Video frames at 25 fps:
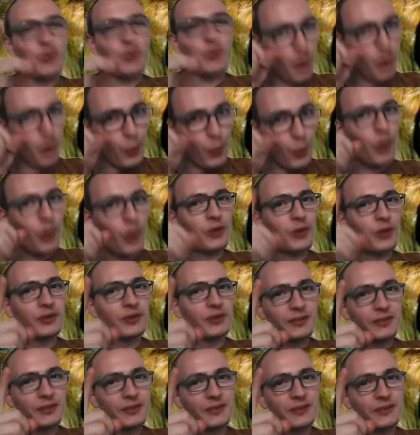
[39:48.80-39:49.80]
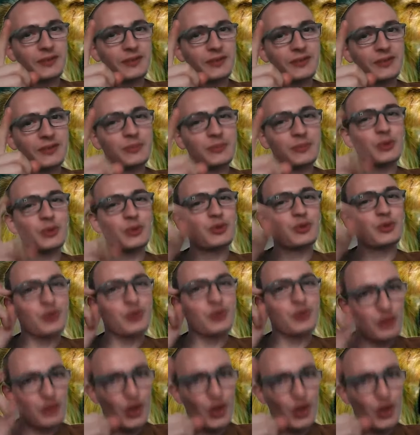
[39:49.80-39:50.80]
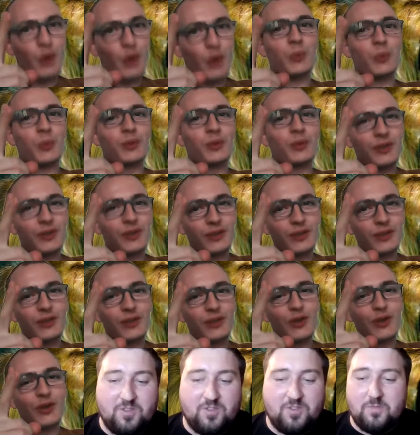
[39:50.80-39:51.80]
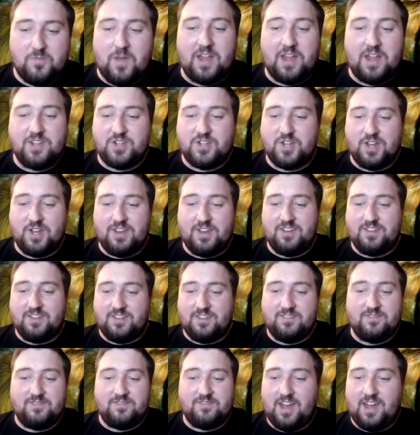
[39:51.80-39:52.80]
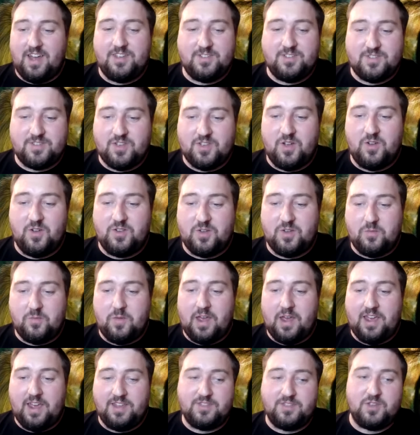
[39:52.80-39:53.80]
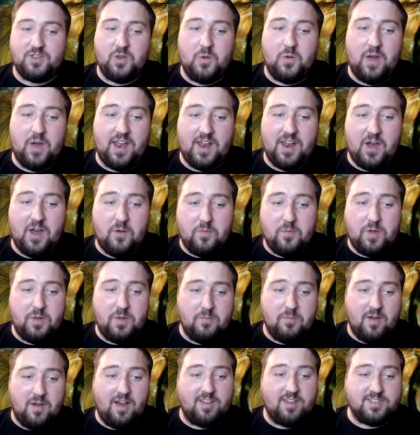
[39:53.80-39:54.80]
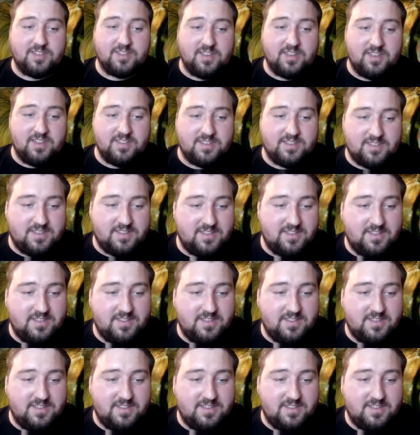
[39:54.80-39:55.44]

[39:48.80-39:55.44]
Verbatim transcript: Not one, but two. Not to mention, like, soon to be two NLP masters.